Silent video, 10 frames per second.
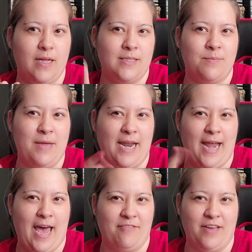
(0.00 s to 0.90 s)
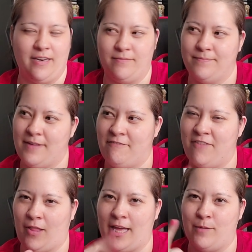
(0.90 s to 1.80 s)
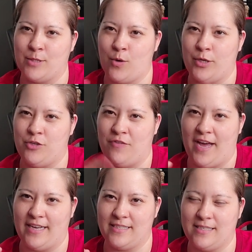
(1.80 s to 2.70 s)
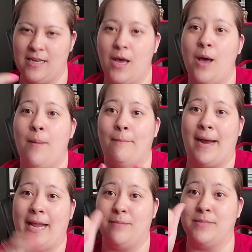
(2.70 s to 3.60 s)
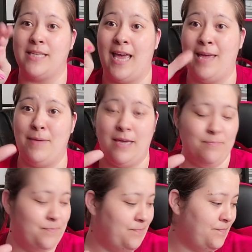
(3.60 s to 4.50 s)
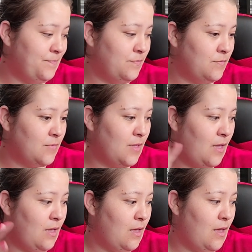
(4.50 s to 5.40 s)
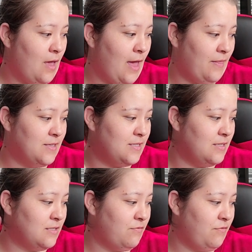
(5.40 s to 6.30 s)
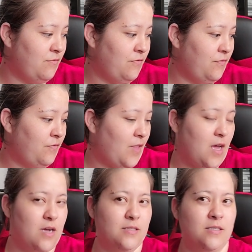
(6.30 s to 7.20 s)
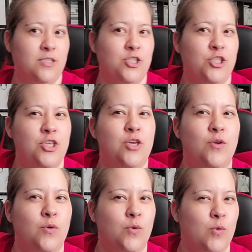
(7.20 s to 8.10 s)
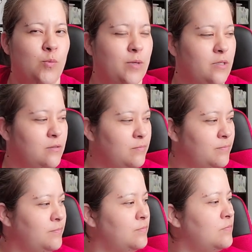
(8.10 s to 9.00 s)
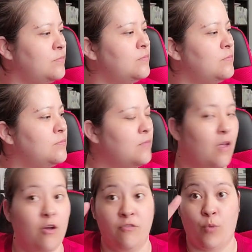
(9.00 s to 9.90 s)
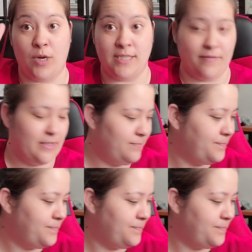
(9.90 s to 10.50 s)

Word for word: It's a minute and a half in. Felt like it was going too fast. My name's Amy, and this is Floss tube 47.